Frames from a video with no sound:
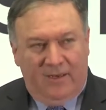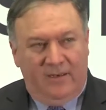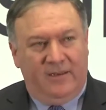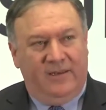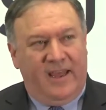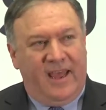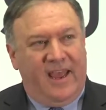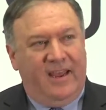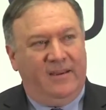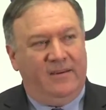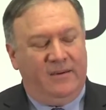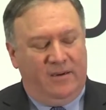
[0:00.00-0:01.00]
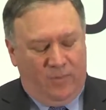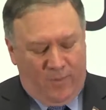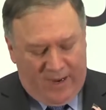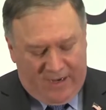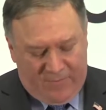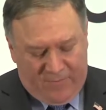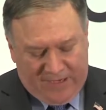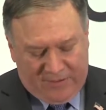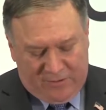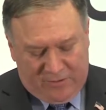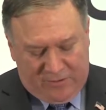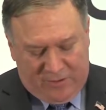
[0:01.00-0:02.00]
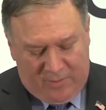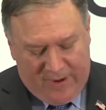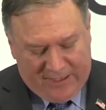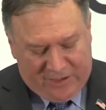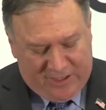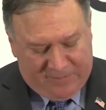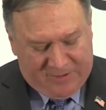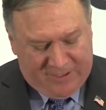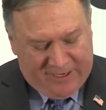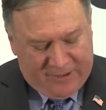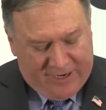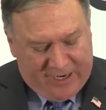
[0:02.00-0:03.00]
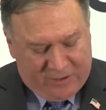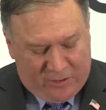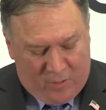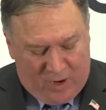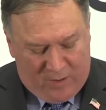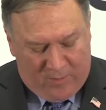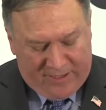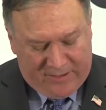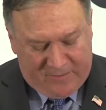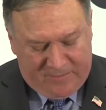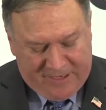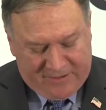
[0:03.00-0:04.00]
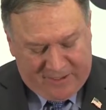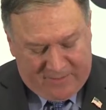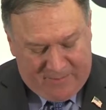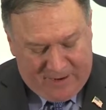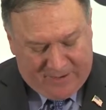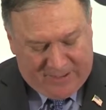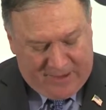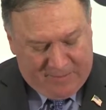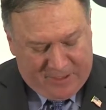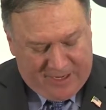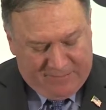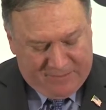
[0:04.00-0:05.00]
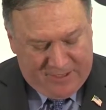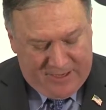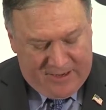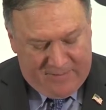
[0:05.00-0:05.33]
Today, Iranian vessels harass ships in international waterways based on maritime claims